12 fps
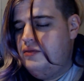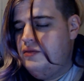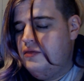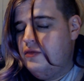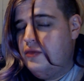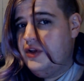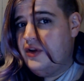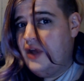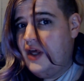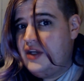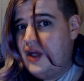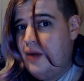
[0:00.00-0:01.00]
When's the
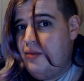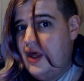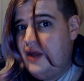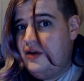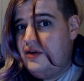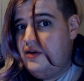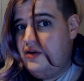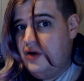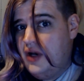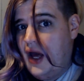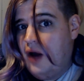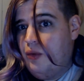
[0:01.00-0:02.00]
last time they stood
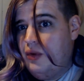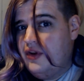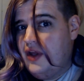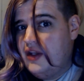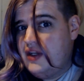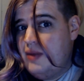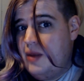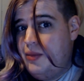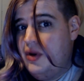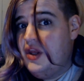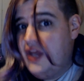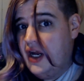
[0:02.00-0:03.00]
out? When's the last time they
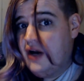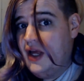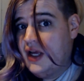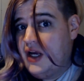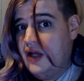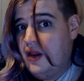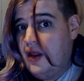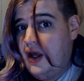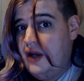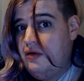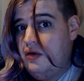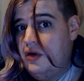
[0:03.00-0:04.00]
put their neck on the
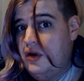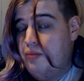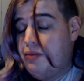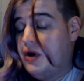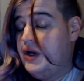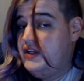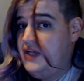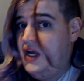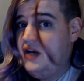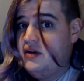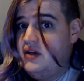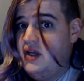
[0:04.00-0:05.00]
line? Bernie
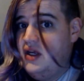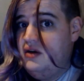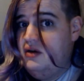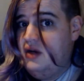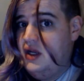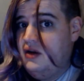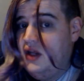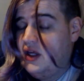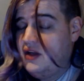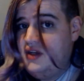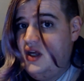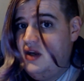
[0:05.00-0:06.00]
Sanders did, and like I
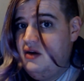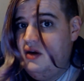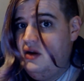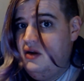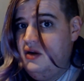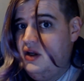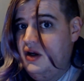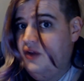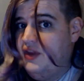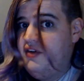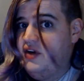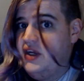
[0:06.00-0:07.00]
said, he'll
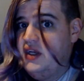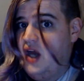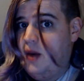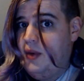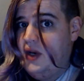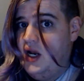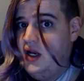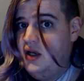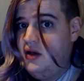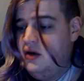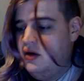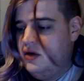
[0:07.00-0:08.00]
never get nominated.
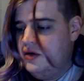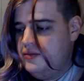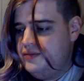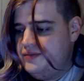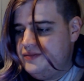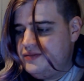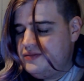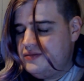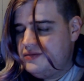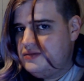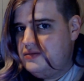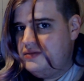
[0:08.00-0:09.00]

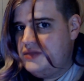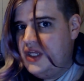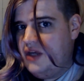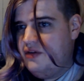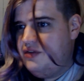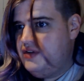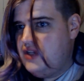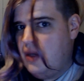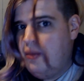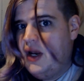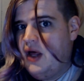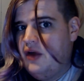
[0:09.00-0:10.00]
Think of
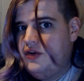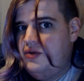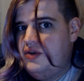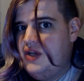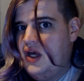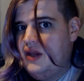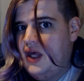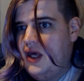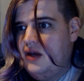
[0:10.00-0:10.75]
someone else who's done that.